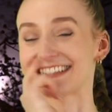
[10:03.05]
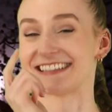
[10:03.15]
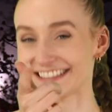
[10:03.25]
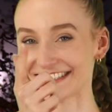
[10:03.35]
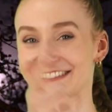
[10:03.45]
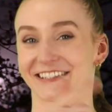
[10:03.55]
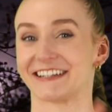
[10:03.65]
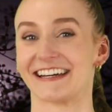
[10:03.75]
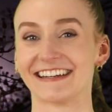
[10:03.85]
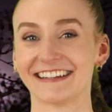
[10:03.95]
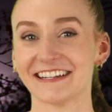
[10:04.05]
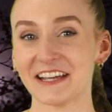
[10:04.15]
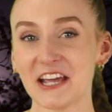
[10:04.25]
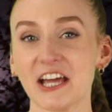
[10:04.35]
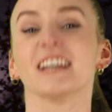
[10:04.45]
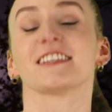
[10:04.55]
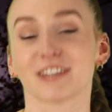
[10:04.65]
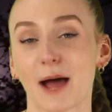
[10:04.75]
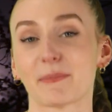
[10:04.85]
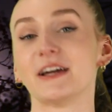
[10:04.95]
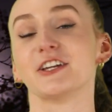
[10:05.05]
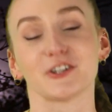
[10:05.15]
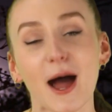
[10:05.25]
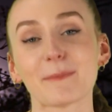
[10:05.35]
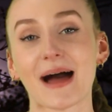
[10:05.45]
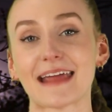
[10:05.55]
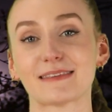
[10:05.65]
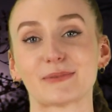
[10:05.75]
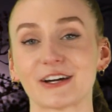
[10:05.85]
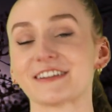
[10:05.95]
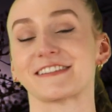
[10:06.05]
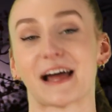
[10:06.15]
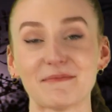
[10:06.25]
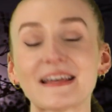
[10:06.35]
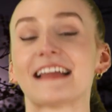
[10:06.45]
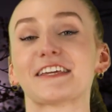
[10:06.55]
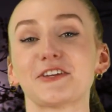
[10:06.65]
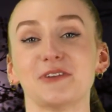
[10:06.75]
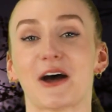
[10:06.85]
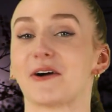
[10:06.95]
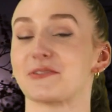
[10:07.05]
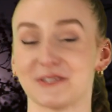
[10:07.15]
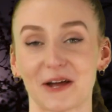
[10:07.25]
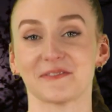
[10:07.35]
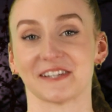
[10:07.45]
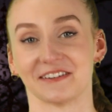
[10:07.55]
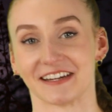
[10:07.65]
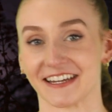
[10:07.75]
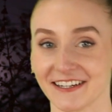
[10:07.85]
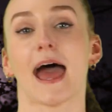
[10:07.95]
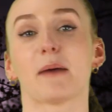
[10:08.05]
Like, this is good. Stop it, you're not buying the books. I'm telling you no, don't do it.